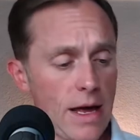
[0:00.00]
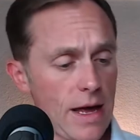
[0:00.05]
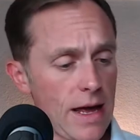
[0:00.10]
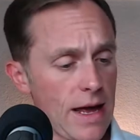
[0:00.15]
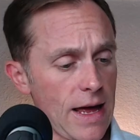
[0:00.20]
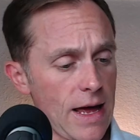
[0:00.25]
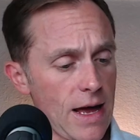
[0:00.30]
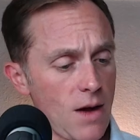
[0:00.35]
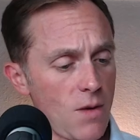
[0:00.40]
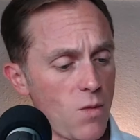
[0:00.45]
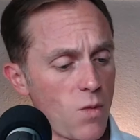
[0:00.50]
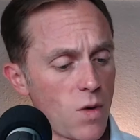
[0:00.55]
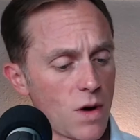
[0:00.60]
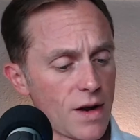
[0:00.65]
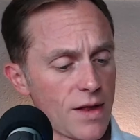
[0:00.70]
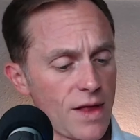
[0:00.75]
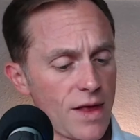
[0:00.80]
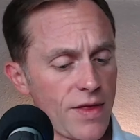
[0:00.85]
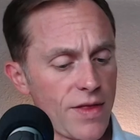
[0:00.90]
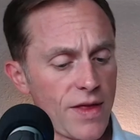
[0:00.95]
And one
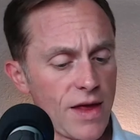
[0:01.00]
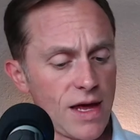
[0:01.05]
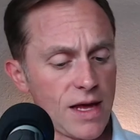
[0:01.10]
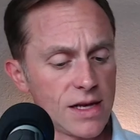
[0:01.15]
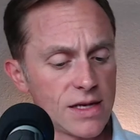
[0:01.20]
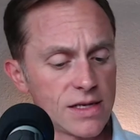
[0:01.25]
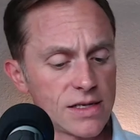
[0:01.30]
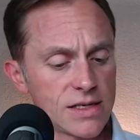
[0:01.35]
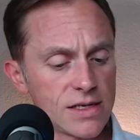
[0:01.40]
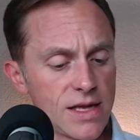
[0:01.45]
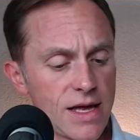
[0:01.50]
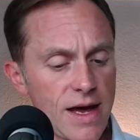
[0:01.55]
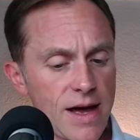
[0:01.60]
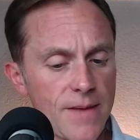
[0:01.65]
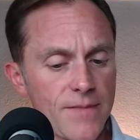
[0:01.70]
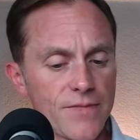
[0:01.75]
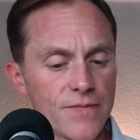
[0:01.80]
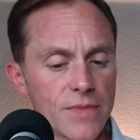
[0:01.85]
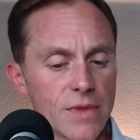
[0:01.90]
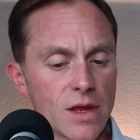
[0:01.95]
of the things
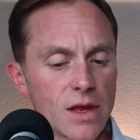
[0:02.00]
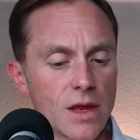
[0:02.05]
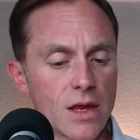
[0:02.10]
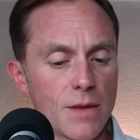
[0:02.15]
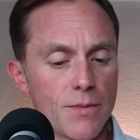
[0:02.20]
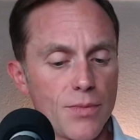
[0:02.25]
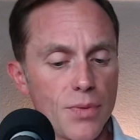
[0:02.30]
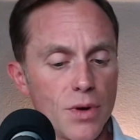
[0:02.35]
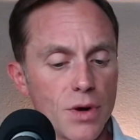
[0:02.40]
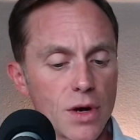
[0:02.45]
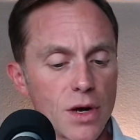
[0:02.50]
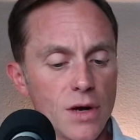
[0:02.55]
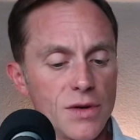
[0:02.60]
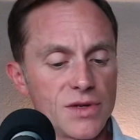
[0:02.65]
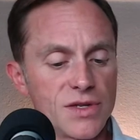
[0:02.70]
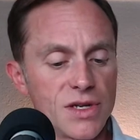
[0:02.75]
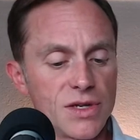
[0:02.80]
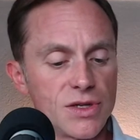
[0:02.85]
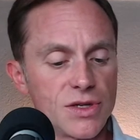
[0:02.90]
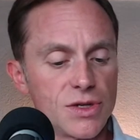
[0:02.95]
that the book
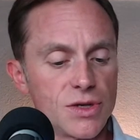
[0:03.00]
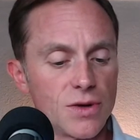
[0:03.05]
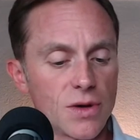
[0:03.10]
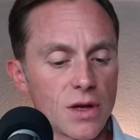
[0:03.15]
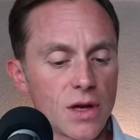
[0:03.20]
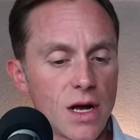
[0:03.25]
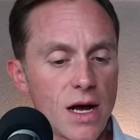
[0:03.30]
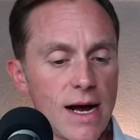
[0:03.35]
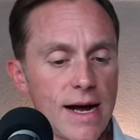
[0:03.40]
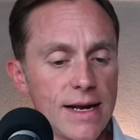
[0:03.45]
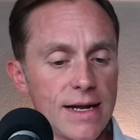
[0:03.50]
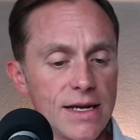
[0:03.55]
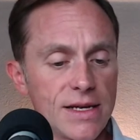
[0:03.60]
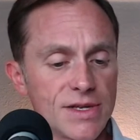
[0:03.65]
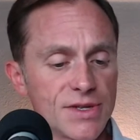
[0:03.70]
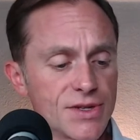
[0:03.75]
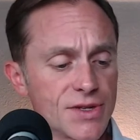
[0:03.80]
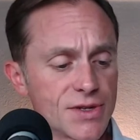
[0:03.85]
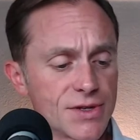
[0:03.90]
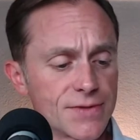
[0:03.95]
goes into a lot
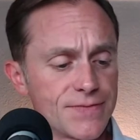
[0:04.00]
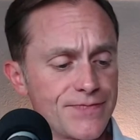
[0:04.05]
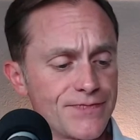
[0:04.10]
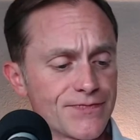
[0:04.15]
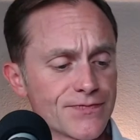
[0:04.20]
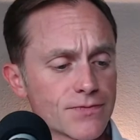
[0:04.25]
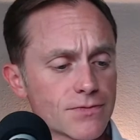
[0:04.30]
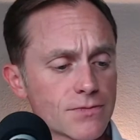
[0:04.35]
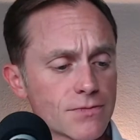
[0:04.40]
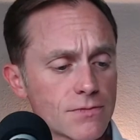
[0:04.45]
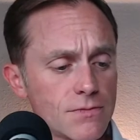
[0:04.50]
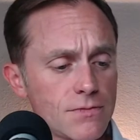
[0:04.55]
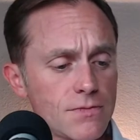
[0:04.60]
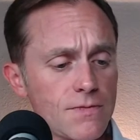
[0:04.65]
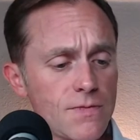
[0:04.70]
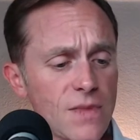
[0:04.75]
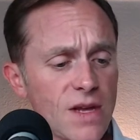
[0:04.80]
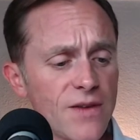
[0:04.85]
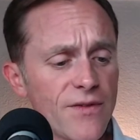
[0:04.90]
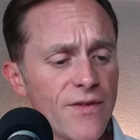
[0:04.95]
is just
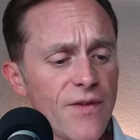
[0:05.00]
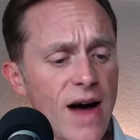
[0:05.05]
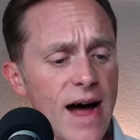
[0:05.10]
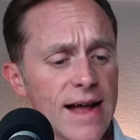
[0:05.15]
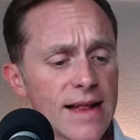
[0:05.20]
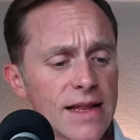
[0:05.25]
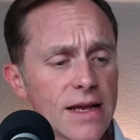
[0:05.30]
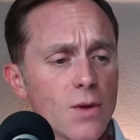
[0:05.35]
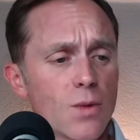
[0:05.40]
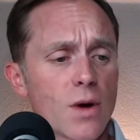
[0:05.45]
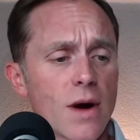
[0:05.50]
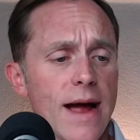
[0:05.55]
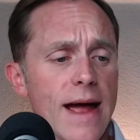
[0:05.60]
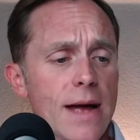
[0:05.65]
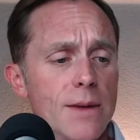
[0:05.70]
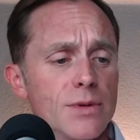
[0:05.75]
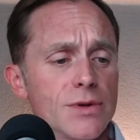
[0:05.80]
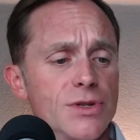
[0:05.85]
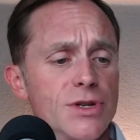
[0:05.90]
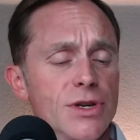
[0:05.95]
finally we're
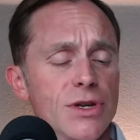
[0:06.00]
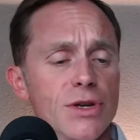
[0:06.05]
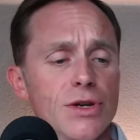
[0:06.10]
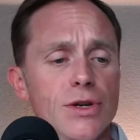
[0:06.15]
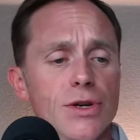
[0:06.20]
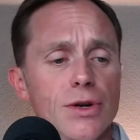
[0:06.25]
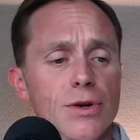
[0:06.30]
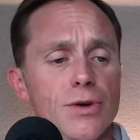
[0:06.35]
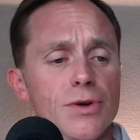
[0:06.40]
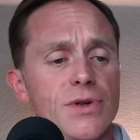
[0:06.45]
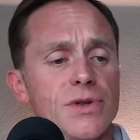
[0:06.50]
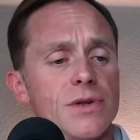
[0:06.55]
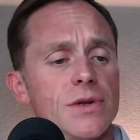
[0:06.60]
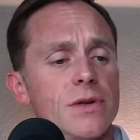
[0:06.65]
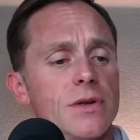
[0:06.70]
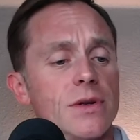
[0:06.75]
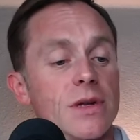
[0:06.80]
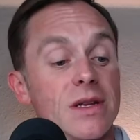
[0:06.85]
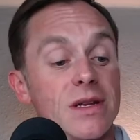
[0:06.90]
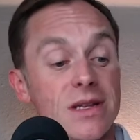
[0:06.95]
able to
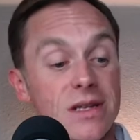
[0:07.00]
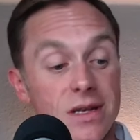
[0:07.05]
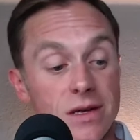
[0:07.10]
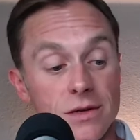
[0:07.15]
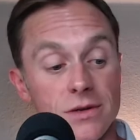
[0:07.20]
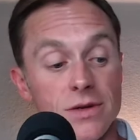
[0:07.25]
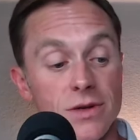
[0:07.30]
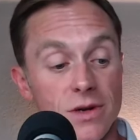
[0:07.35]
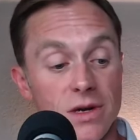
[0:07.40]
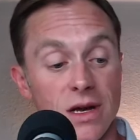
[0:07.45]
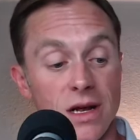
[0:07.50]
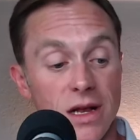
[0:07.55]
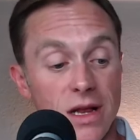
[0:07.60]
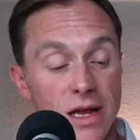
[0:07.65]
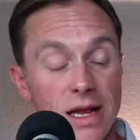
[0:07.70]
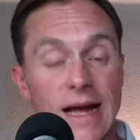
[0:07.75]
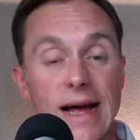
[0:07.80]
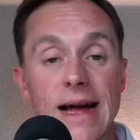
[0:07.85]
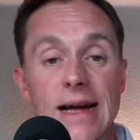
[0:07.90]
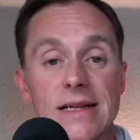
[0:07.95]
to
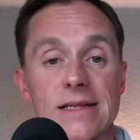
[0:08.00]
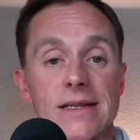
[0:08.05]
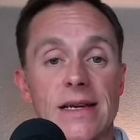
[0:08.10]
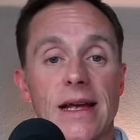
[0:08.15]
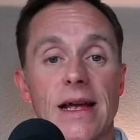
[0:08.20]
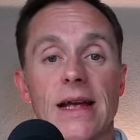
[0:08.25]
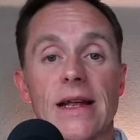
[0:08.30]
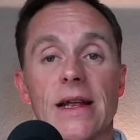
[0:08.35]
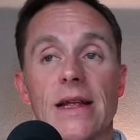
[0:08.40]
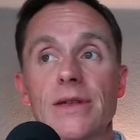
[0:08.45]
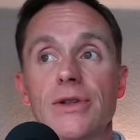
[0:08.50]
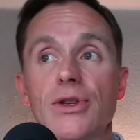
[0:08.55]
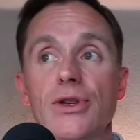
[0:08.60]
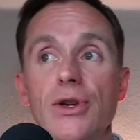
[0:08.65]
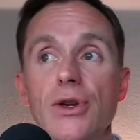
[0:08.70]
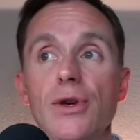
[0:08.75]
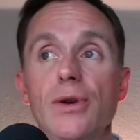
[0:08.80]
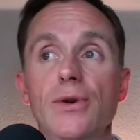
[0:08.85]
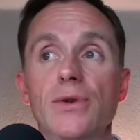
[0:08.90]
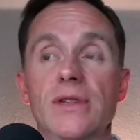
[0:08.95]
collect and
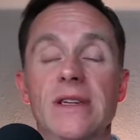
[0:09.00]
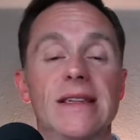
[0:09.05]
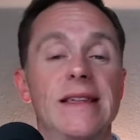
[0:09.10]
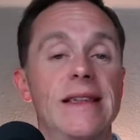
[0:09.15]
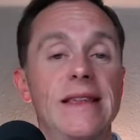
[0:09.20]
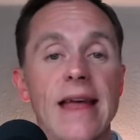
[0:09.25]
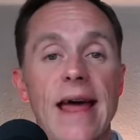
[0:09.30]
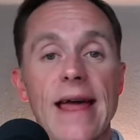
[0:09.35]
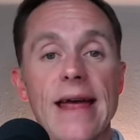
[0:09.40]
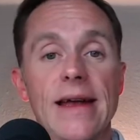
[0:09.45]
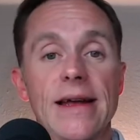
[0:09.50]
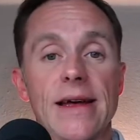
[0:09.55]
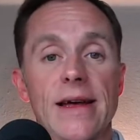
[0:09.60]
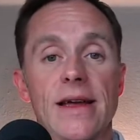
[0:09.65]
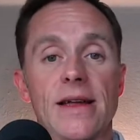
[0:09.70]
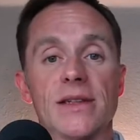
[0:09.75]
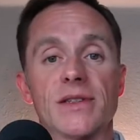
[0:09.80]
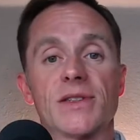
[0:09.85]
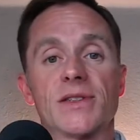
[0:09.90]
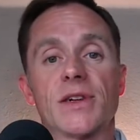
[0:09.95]
use
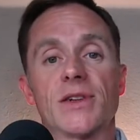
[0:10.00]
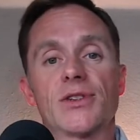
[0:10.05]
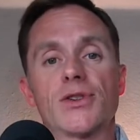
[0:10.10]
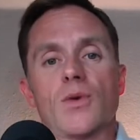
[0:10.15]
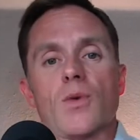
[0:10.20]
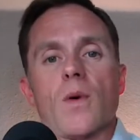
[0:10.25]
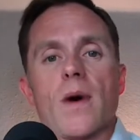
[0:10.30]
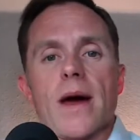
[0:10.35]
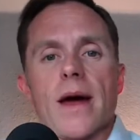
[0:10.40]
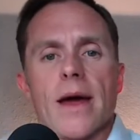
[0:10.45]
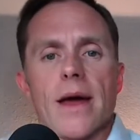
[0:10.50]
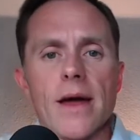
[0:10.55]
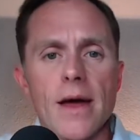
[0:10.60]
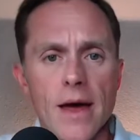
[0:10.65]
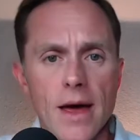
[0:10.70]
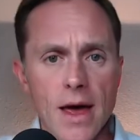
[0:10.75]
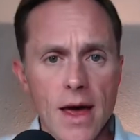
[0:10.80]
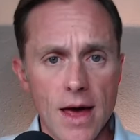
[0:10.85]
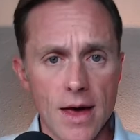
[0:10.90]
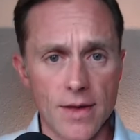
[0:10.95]
data in such a way
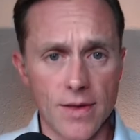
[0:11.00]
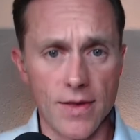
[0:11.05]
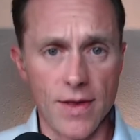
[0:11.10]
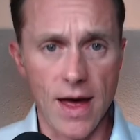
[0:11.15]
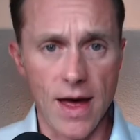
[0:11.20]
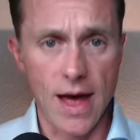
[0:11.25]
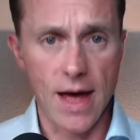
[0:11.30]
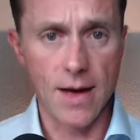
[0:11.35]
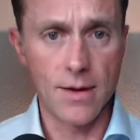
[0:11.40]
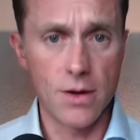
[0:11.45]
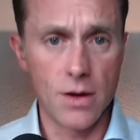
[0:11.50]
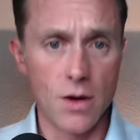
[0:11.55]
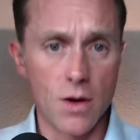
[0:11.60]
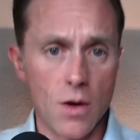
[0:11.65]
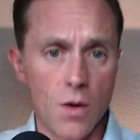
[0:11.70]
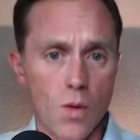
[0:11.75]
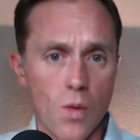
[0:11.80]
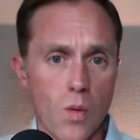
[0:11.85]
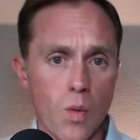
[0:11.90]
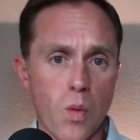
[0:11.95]
that
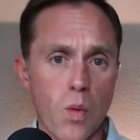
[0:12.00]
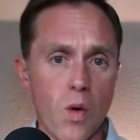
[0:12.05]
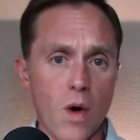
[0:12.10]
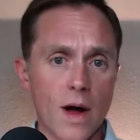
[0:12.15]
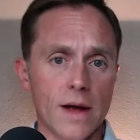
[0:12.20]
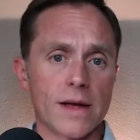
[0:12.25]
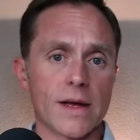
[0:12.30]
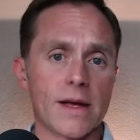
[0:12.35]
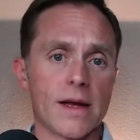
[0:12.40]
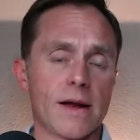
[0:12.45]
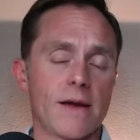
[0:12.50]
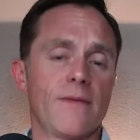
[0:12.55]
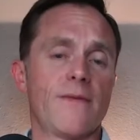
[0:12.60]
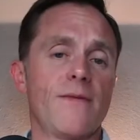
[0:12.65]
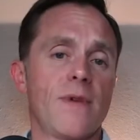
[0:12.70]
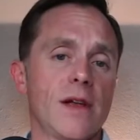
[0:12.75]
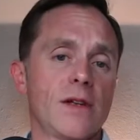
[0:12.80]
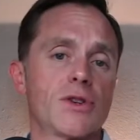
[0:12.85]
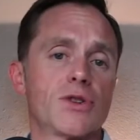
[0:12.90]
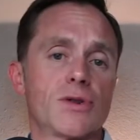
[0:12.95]
one can
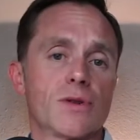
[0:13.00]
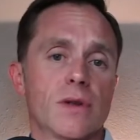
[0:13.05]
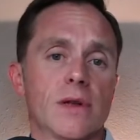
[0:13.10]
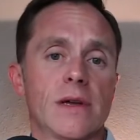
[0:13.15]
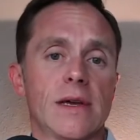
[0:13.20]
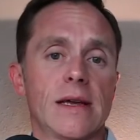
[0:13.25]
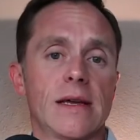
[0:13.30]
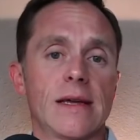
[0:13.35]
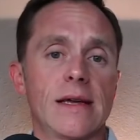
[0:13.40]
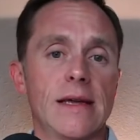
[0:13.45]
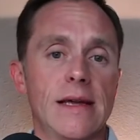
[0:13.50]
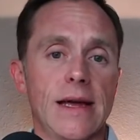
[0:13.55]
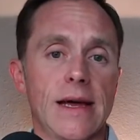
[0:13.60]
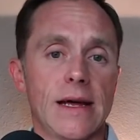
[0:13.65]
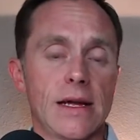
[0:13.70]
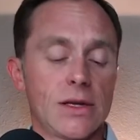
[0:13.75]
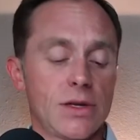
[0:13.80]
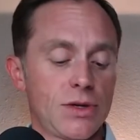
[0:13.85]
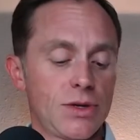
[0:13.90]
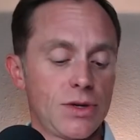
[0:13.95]
eventually
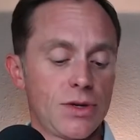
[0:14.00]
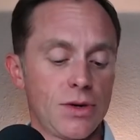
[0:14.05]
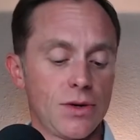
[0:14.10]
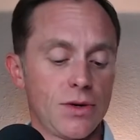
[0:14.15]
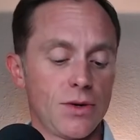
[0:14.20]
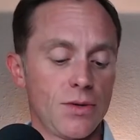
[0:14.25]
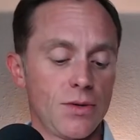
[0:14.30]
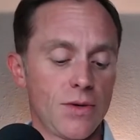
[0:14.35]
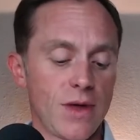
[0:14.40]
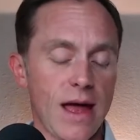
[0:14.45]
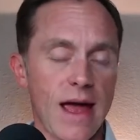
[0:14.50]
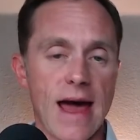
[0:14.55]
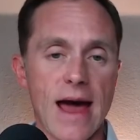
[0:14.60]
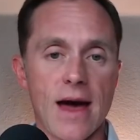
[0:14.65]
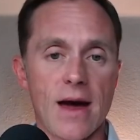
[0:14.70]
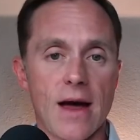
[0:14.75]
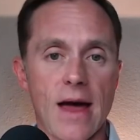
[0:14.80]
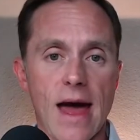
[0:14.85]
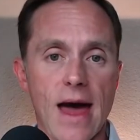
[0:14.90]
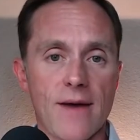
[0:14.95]
get to
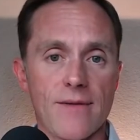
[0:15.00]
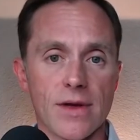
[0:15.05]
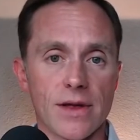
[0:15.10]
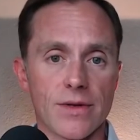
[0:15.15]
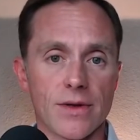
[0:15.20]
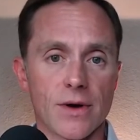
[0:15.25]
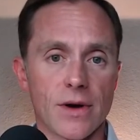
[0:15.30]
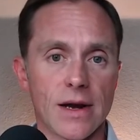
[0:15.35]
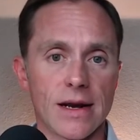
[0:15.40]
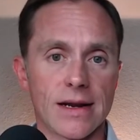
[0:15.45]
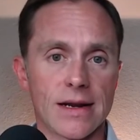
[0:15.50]
having their